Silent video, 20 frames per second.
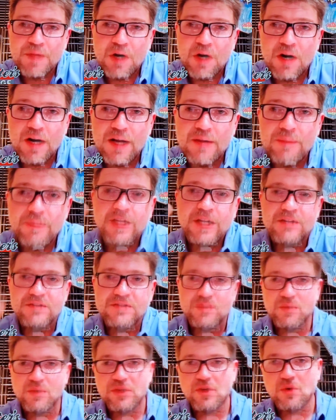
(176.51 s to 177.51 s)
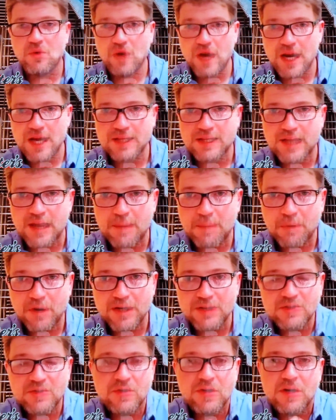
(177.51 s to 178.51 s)
All right, because it would create that
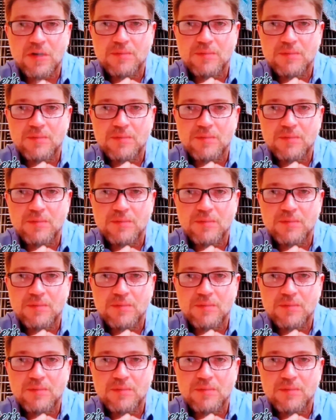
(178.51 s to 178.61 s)
pressure and